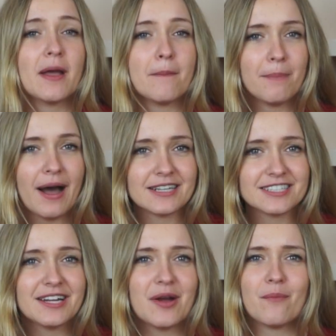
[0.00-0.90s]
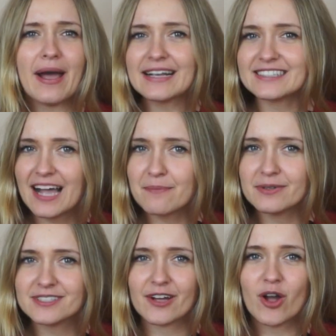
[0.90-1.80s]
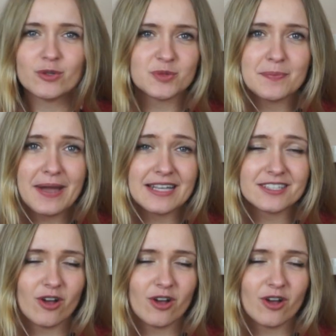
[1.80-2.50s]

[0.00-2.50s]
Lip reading: But my examples are going to be based